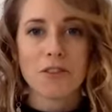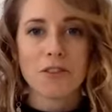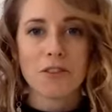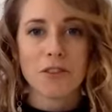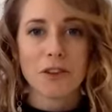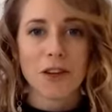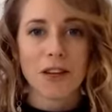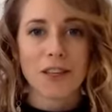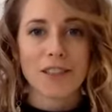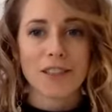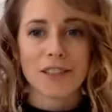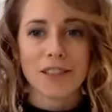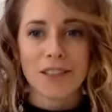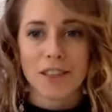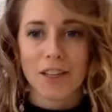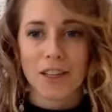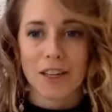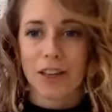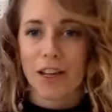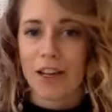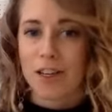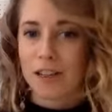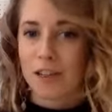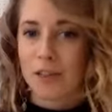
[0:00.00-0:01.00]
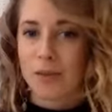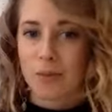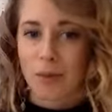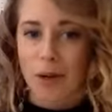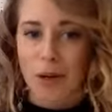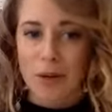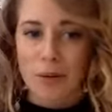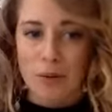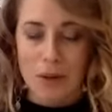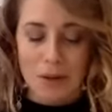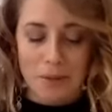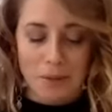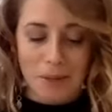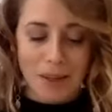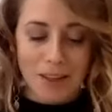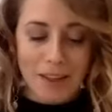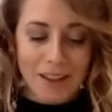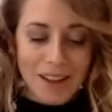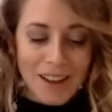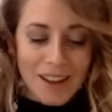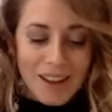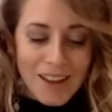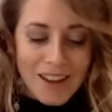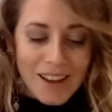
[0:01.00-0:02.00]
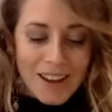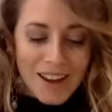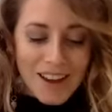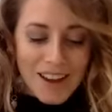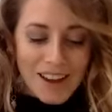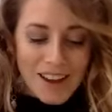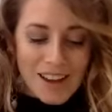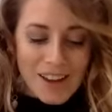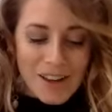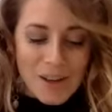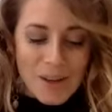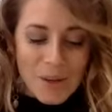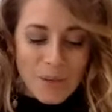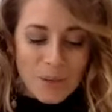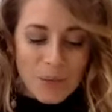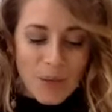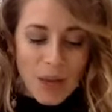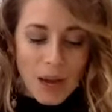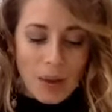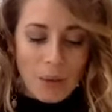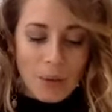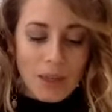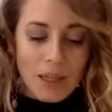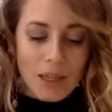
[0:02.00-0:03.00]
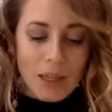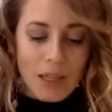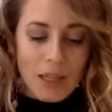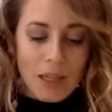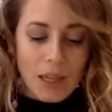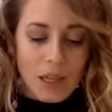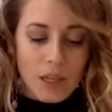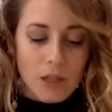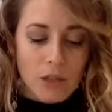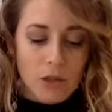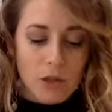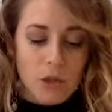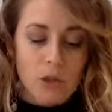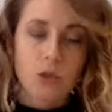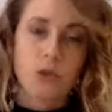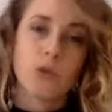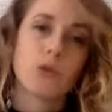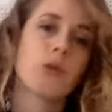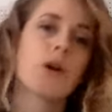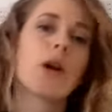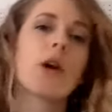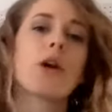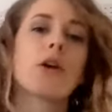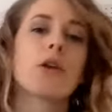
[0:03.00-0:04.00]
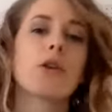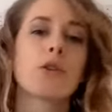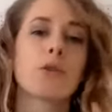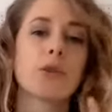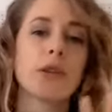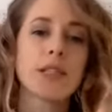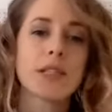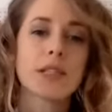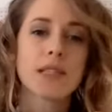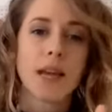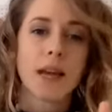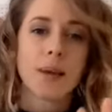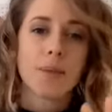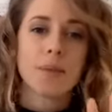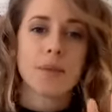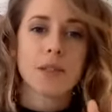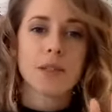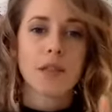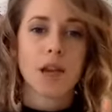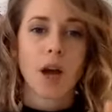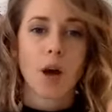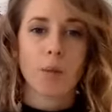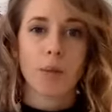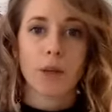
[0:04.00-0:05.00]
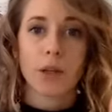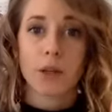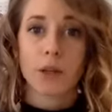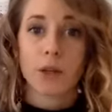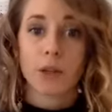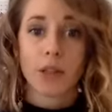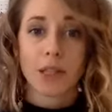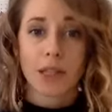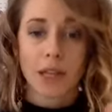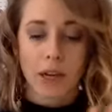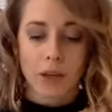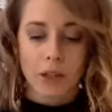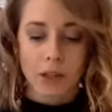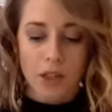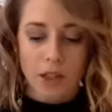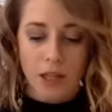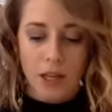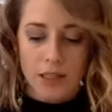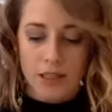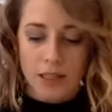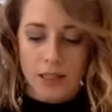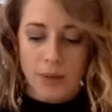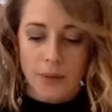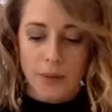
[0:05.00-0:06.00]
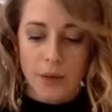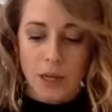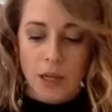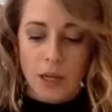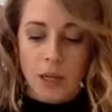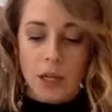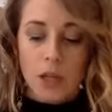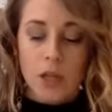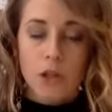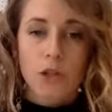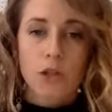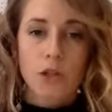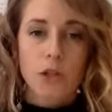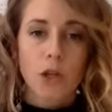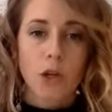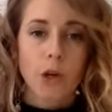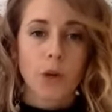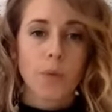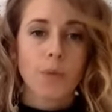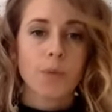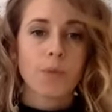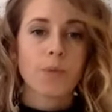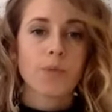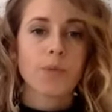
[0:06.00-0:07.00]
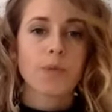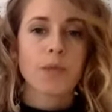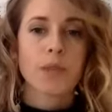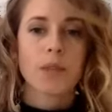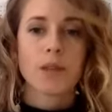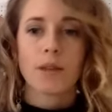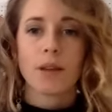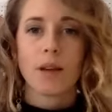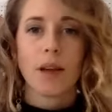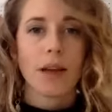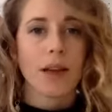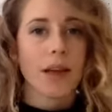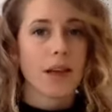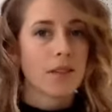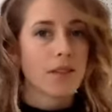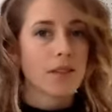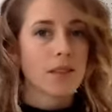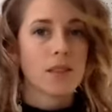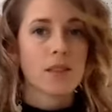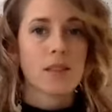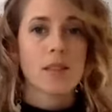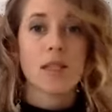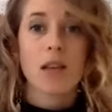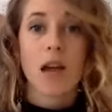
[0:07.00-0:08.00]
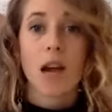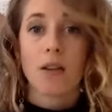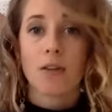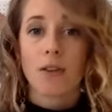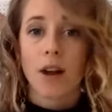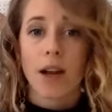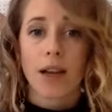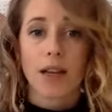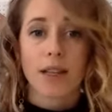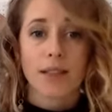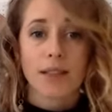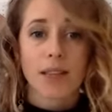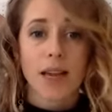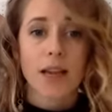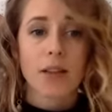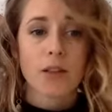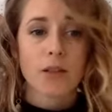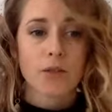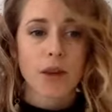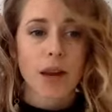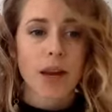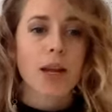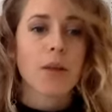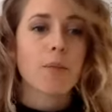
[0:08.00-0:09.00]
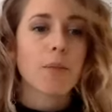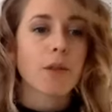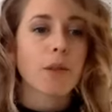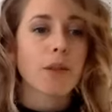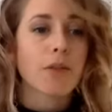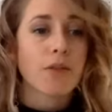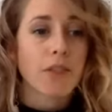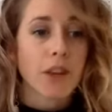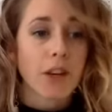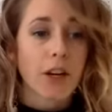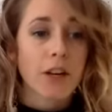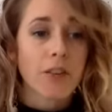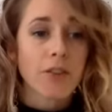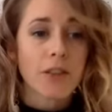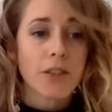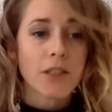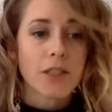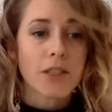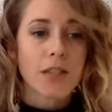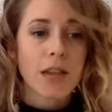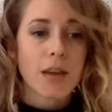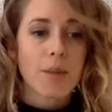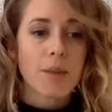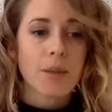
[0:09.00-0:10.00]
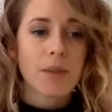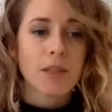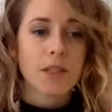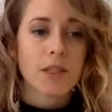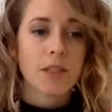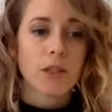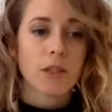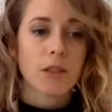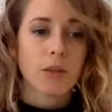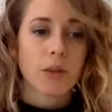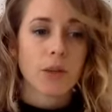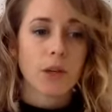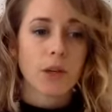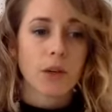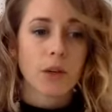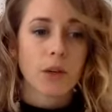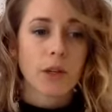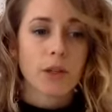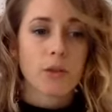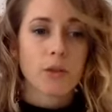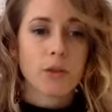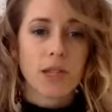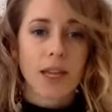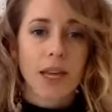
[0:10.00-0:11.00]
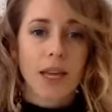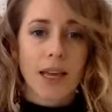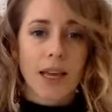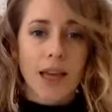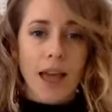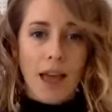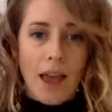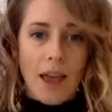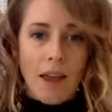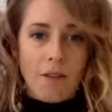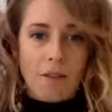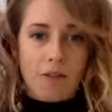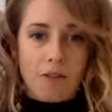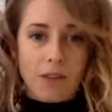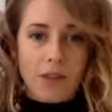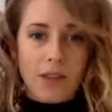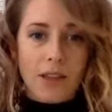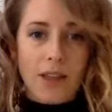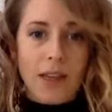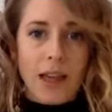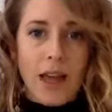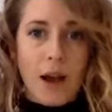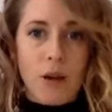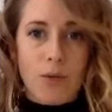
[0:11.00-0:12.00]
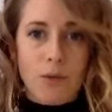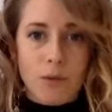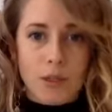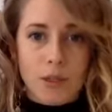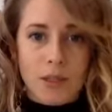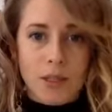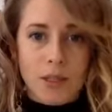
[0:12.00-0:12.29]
If you guys can hear that, just bear with me. I want to get into 3 steps to helping you clean out your closet. So again, this is not rocket science, right? But the very first step is that you are going to take everything out.